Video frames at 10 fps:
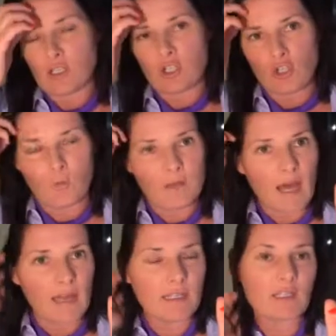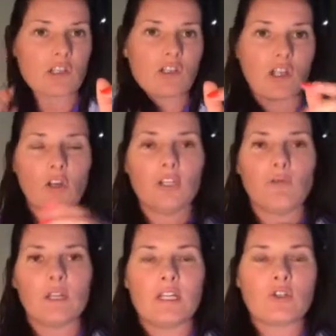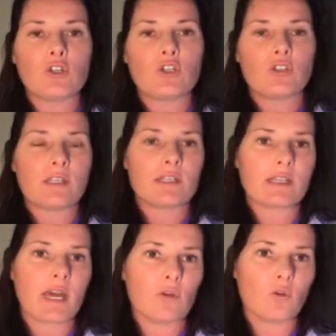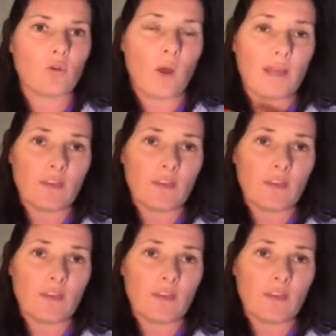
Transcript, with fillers: thing to do with that is to slowly reintroduce the saddle the way